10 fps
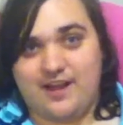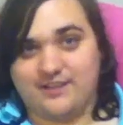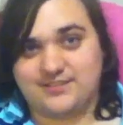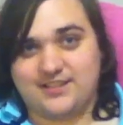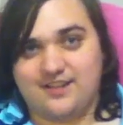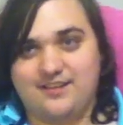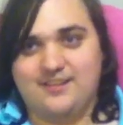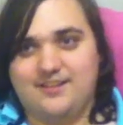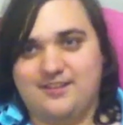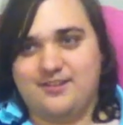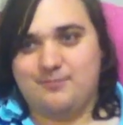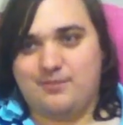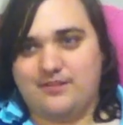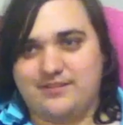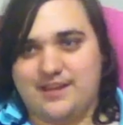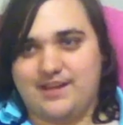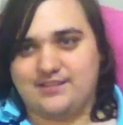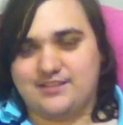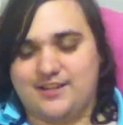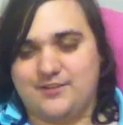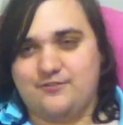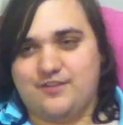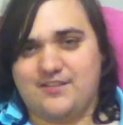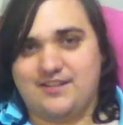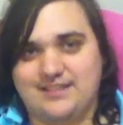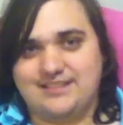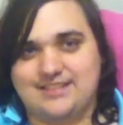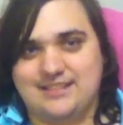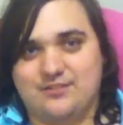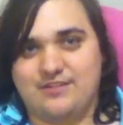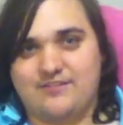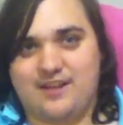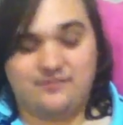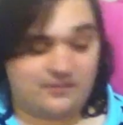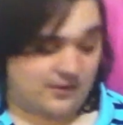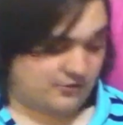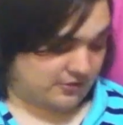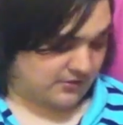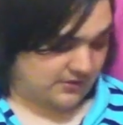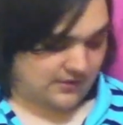the answer, but then I decided to do Final Fantasy VI on the advanced version.